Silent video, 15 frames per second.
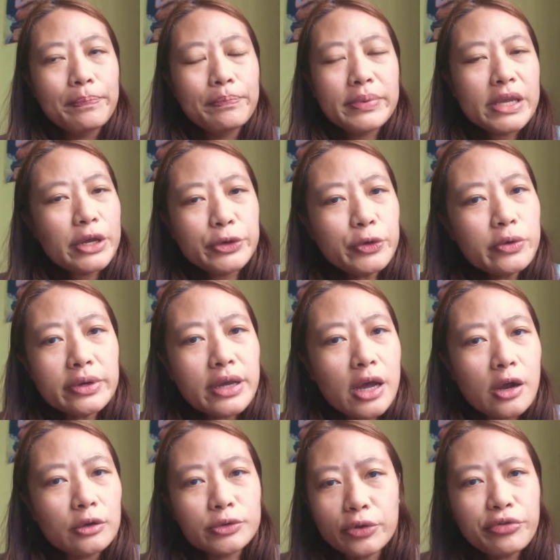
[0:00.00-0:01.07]
Be a good
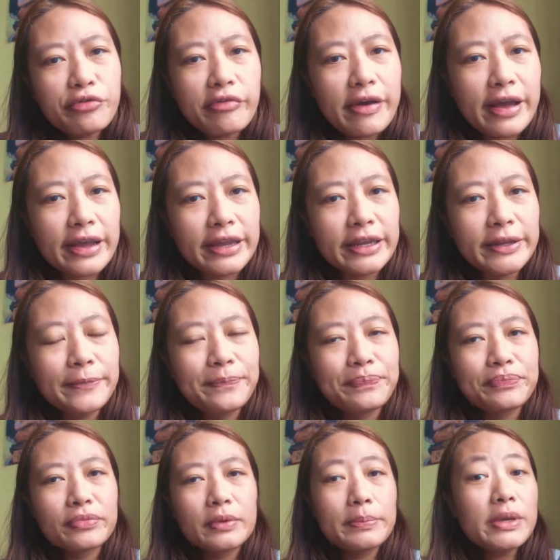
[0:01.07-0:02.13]
girl, don't cry.
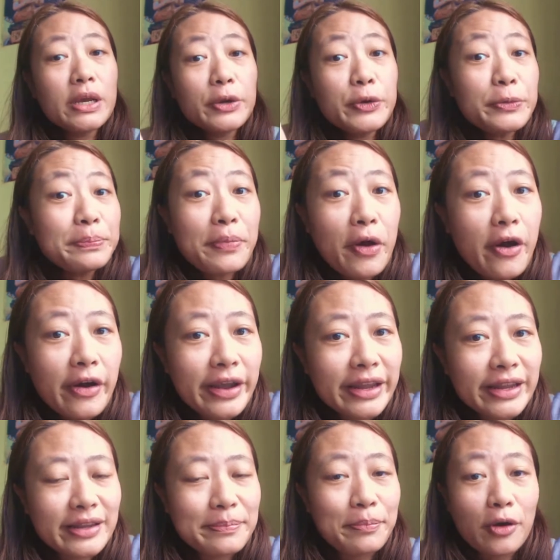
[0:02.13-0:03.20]
Be a good boy.
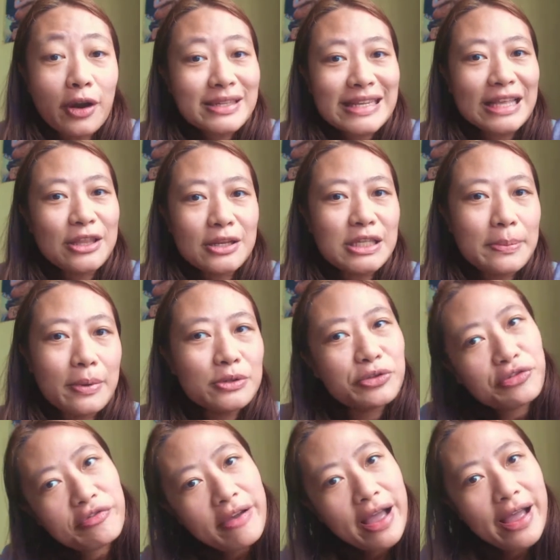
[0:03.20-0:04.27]
Boys are not supposed to
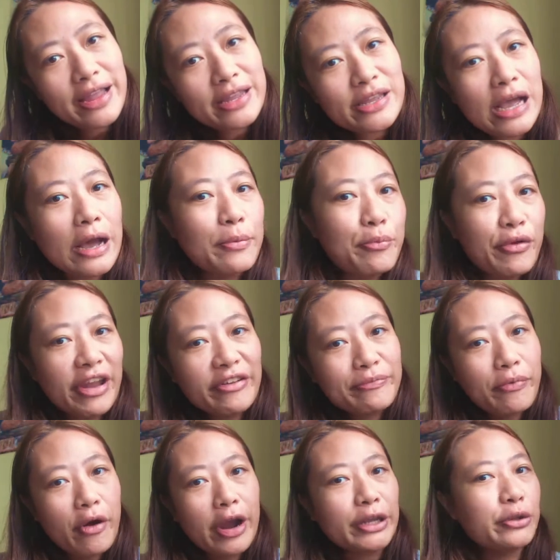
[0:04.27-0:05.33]
cry. You're a brave
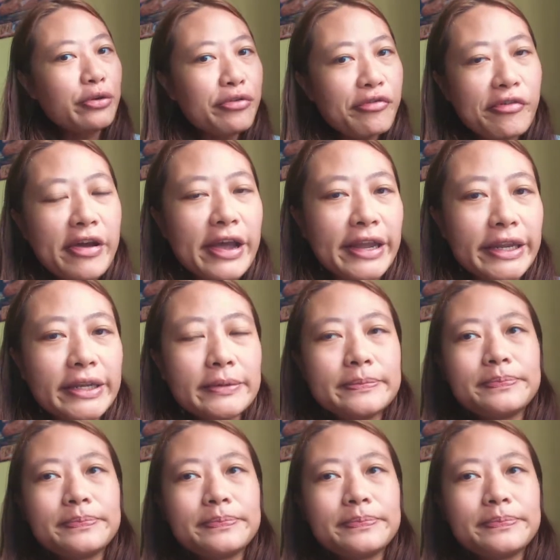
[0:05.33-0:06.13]
boy, don't cry."